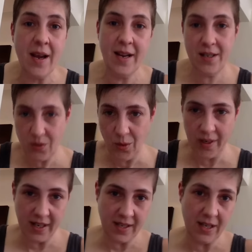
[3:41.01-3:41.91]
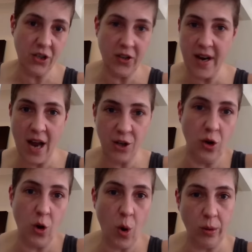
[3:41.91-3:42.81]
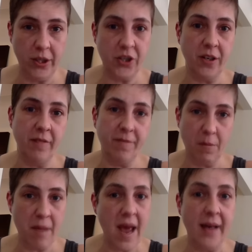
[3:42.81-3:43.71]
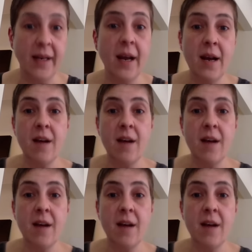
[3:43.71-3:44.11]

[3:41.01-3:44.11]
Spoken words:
His organization, the National Coalition for Men,